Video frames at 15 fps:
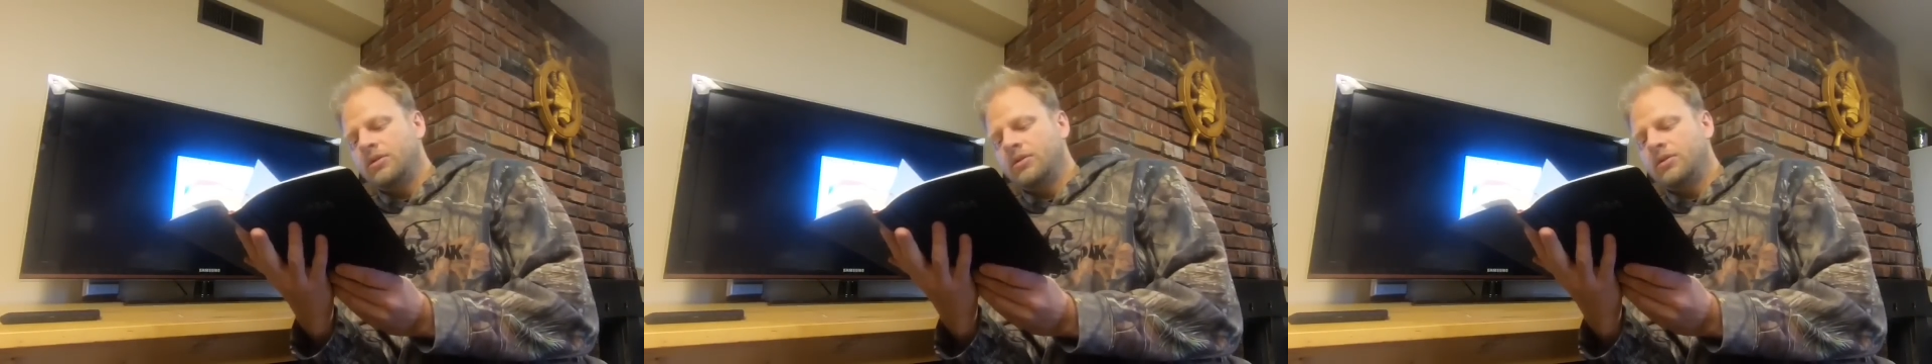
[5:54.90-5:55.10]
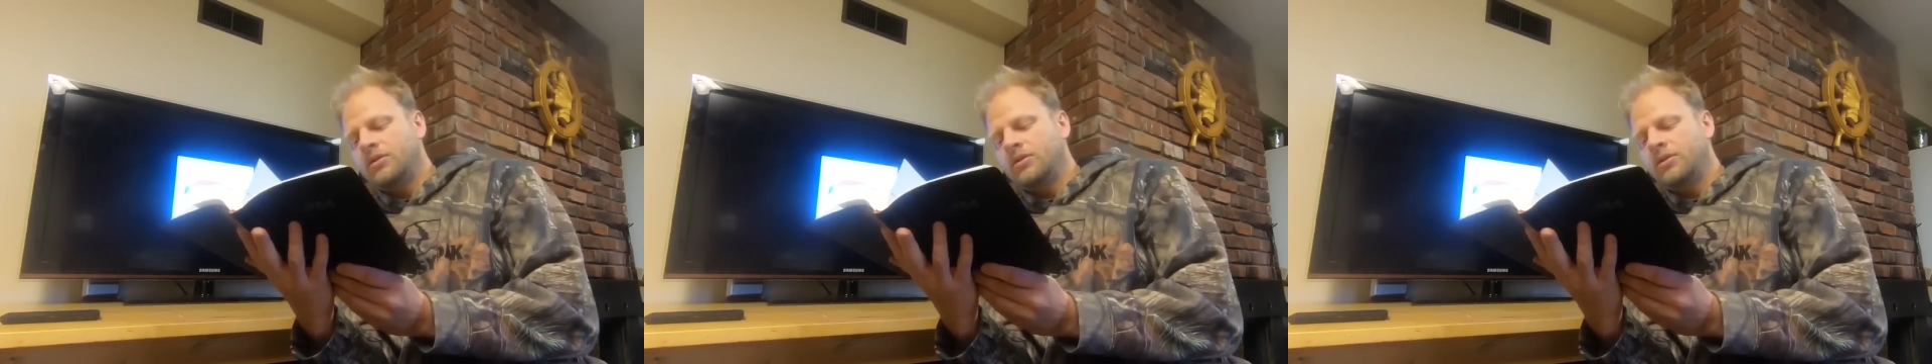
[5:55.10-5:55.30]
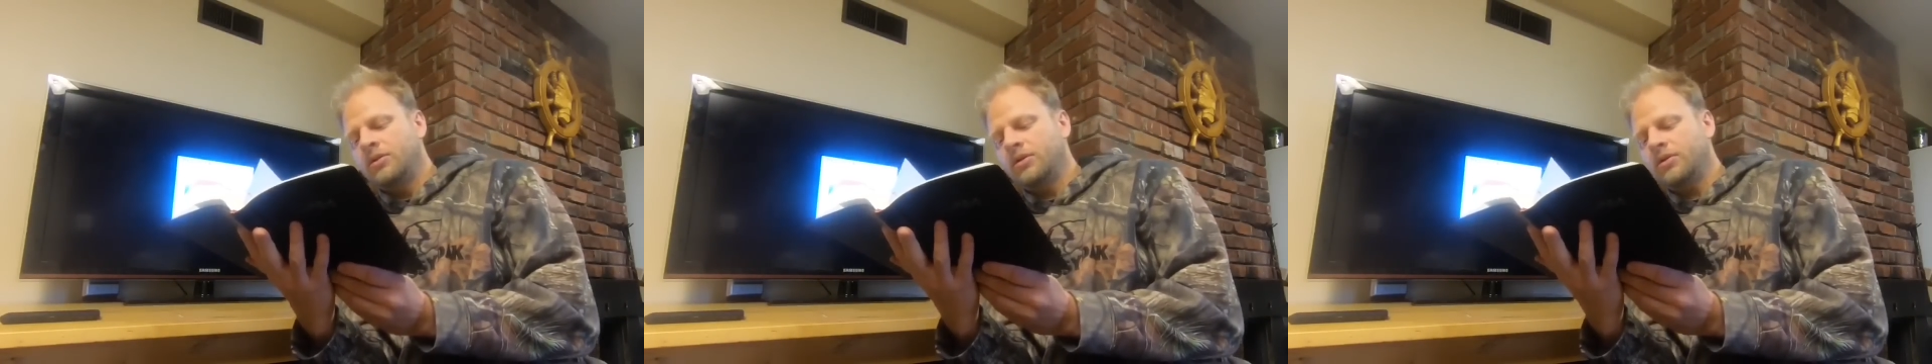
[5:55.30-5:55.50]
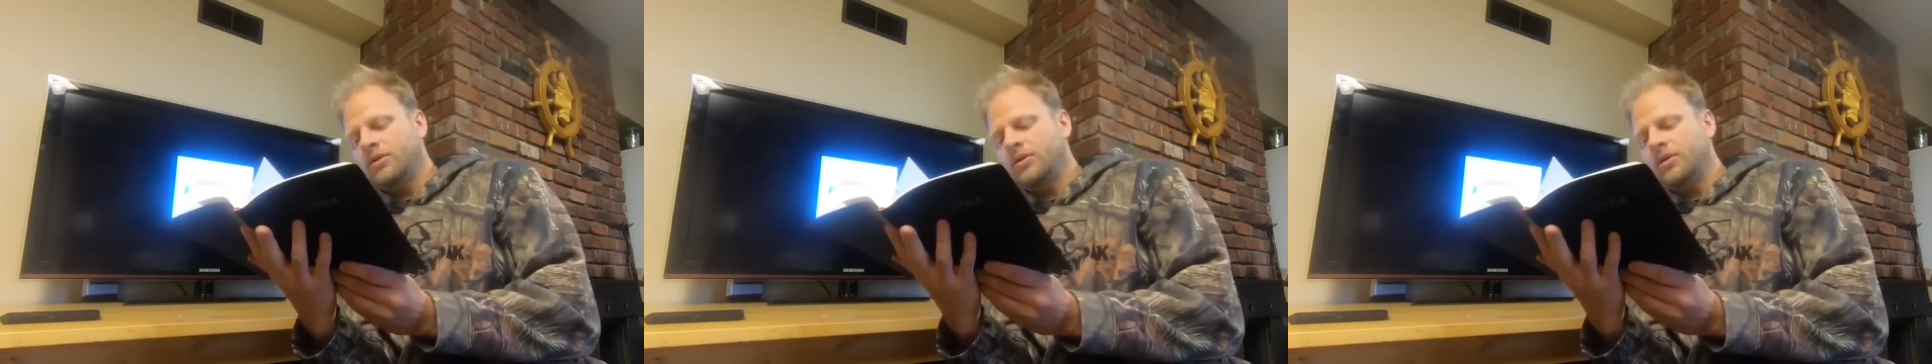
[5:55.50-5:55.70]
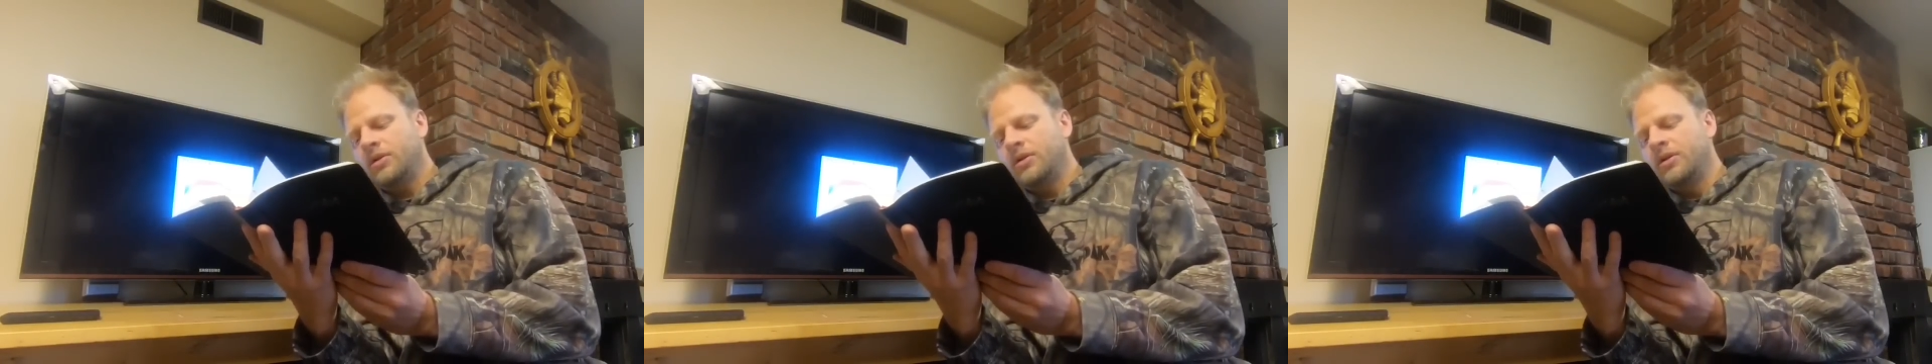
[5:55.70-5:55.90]

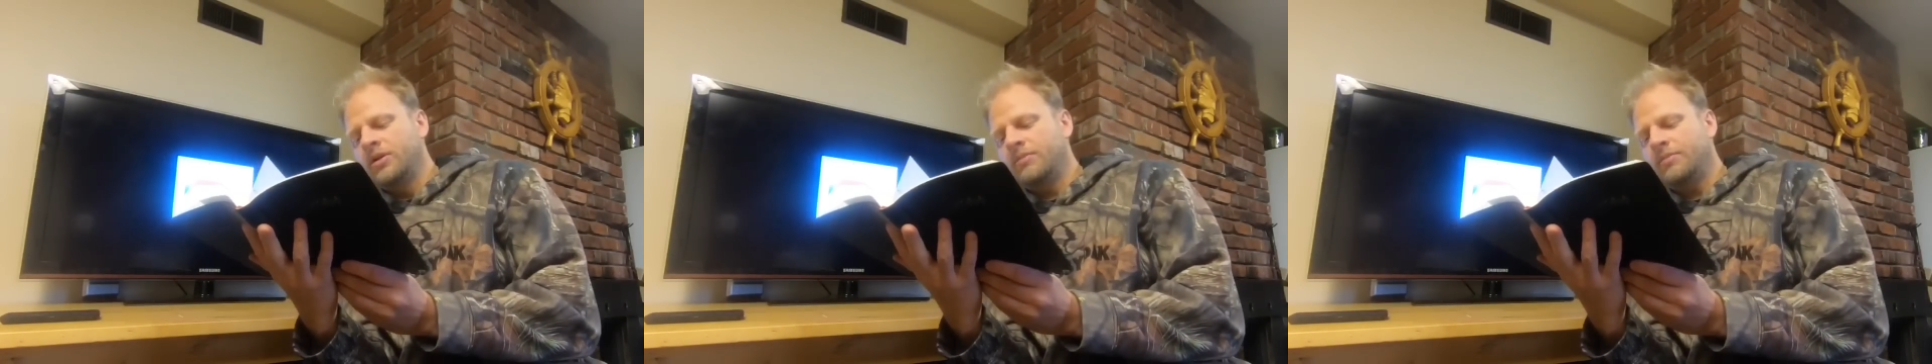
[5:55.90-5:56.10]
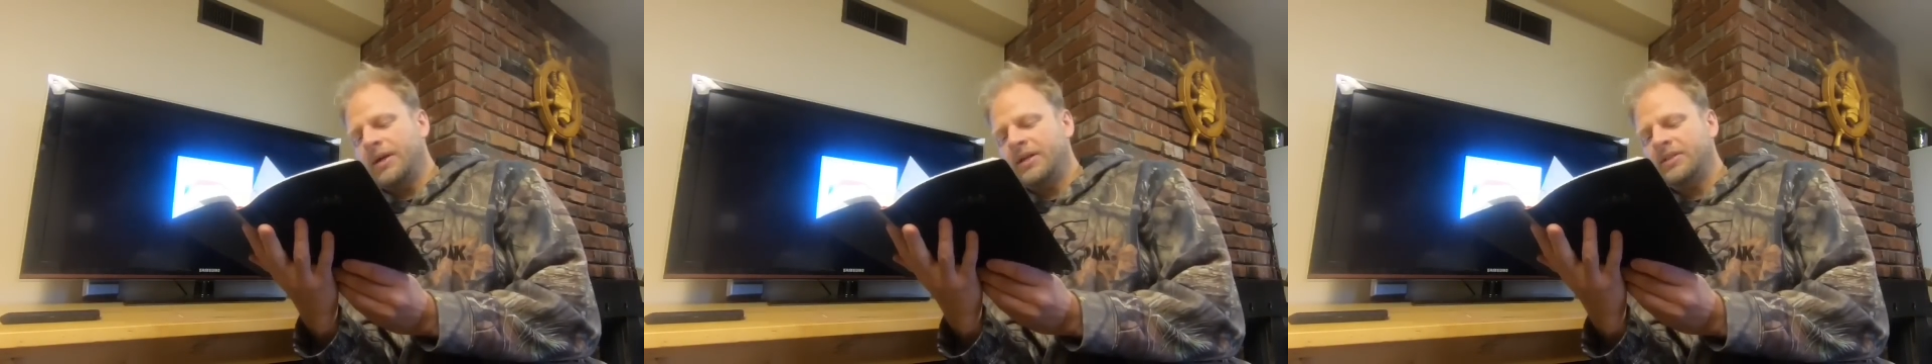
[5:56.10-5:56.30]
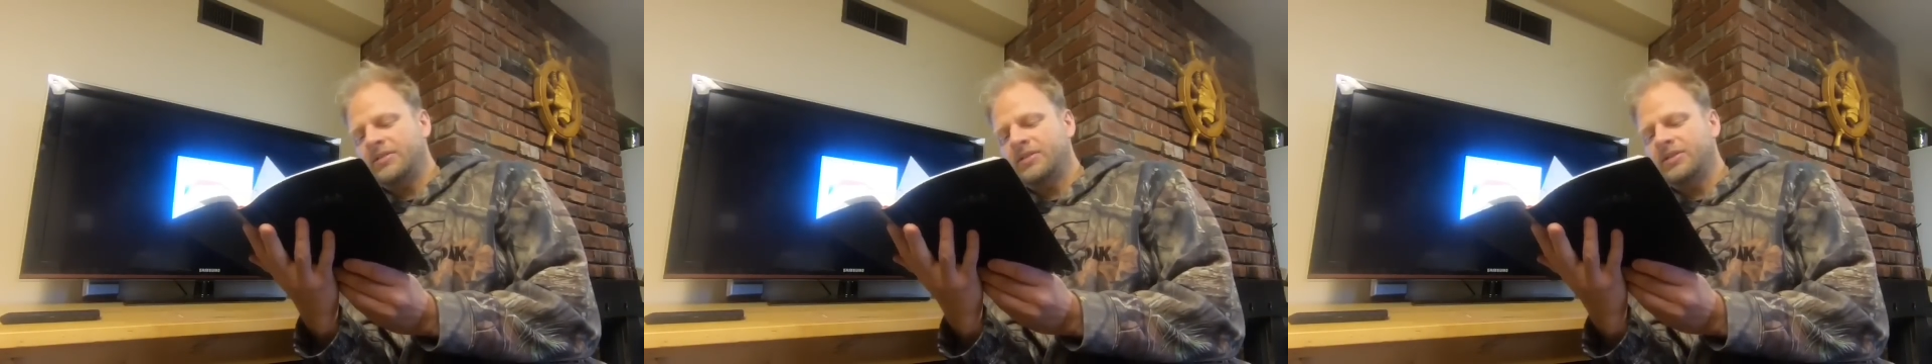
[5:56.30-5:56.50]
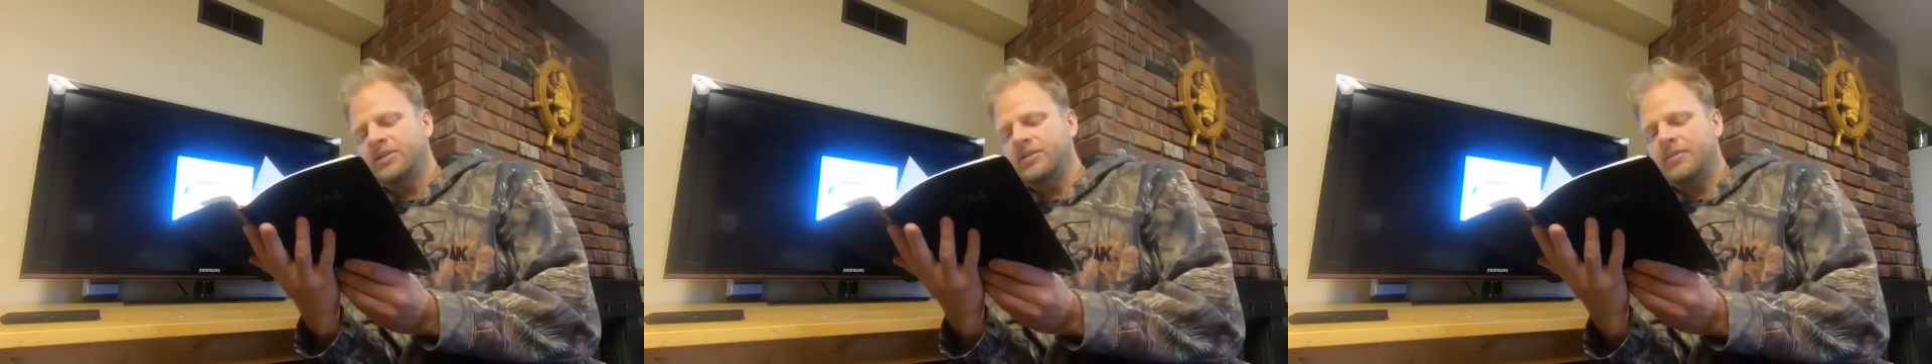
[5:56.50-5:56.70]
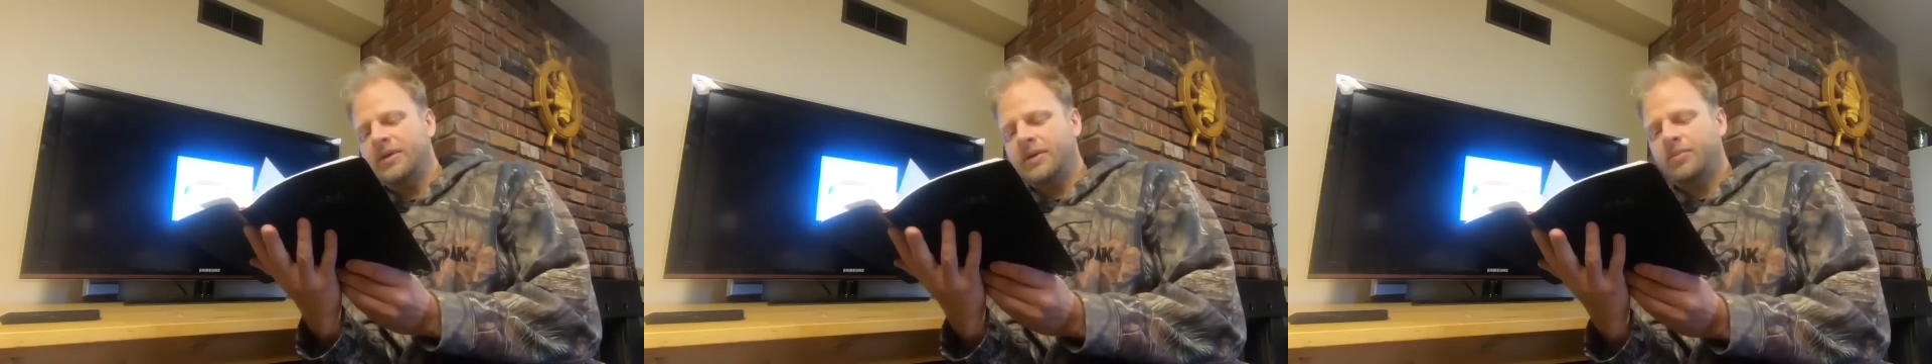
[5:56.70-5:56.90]
do ne ba si
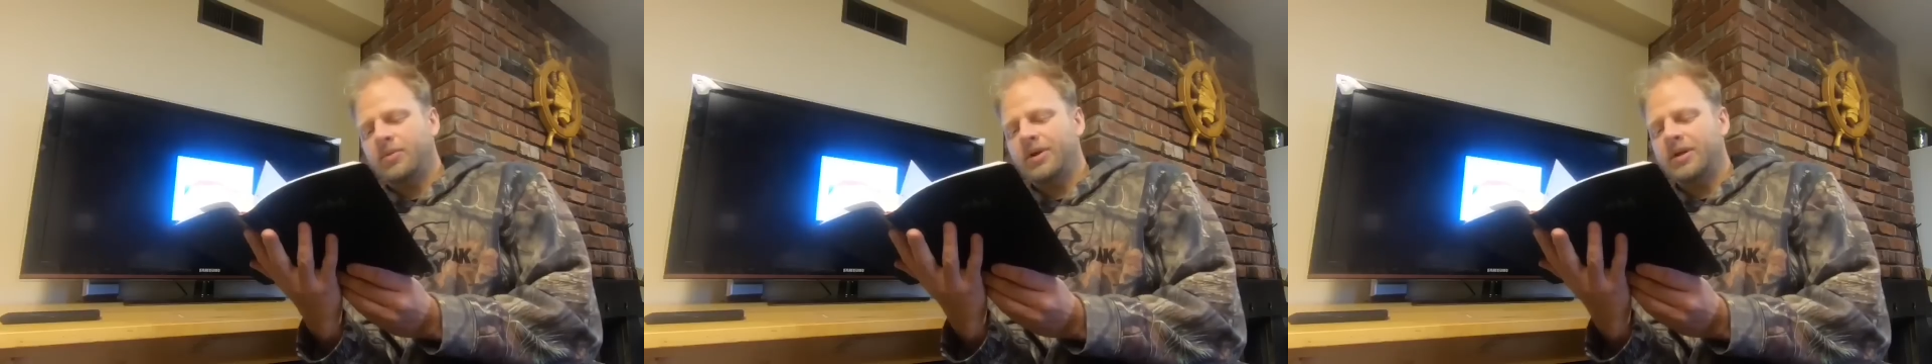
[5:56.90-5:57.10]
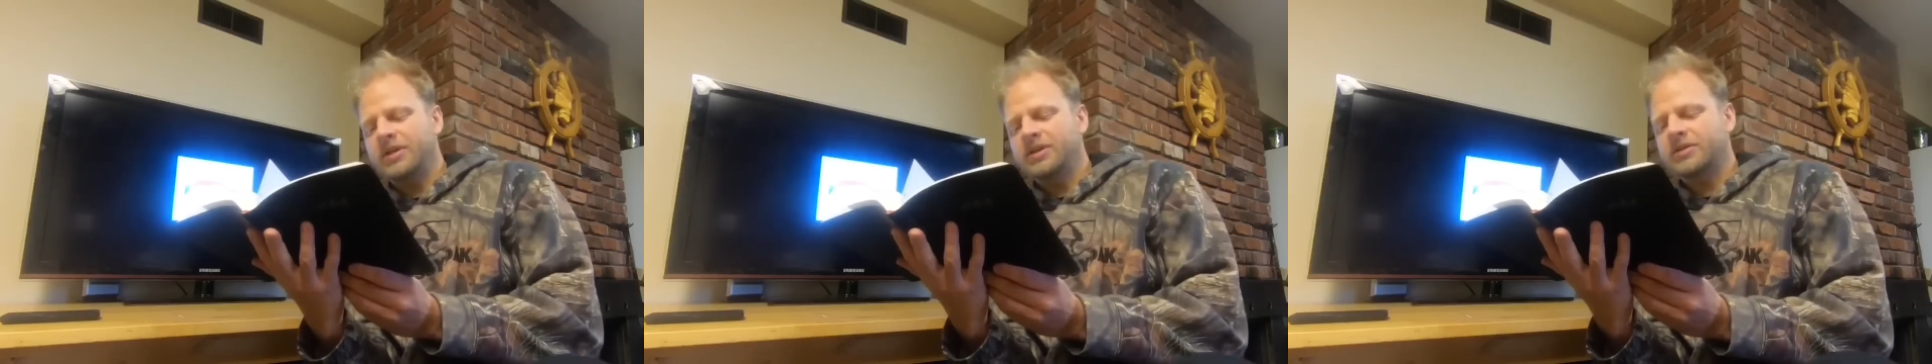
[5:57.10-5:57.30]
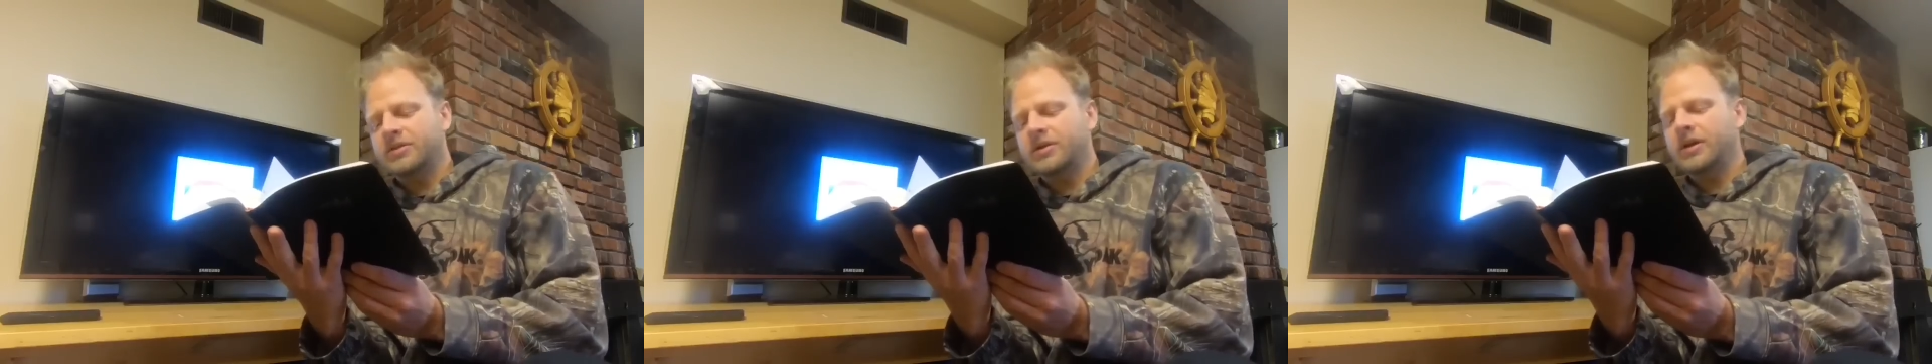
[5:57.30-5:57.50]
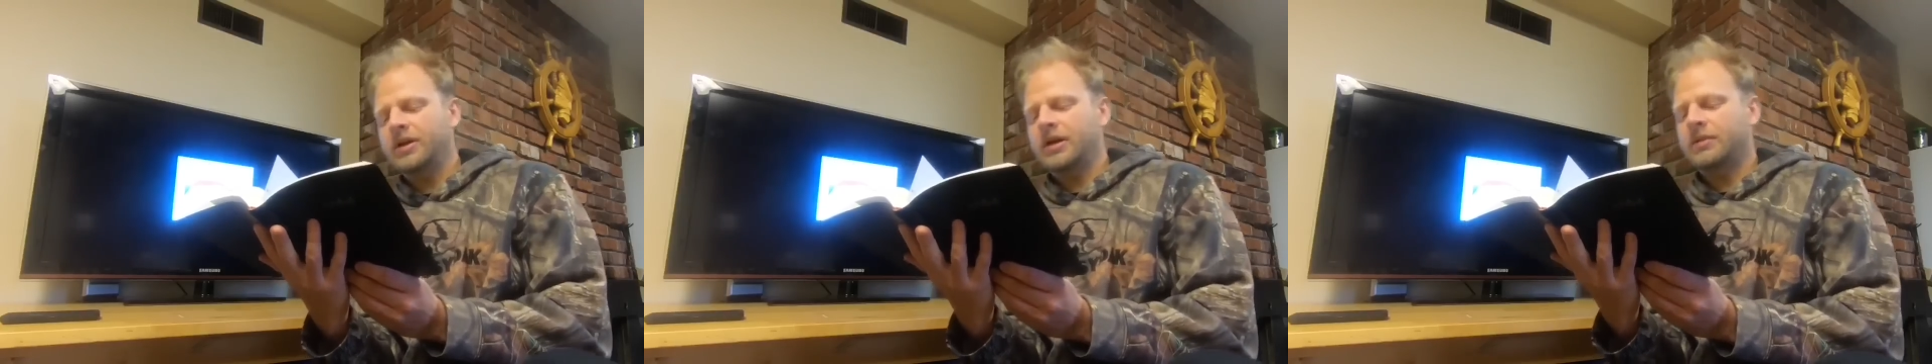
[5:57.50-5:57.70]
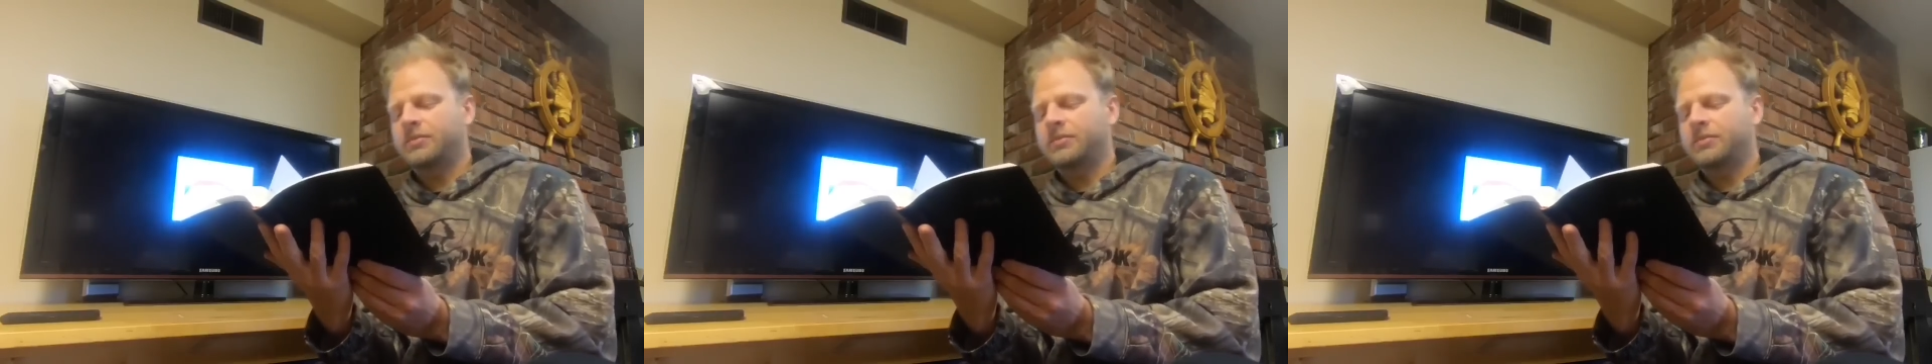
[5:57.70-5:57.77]
ba pour Israël